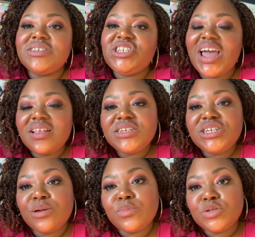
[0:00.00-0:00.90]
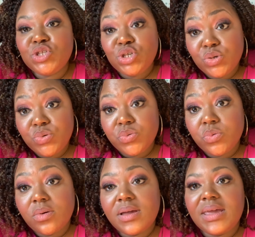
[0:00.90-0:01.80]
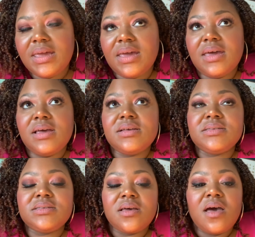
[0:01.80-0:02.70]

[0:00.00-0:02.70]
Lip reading: Challenge number 2 is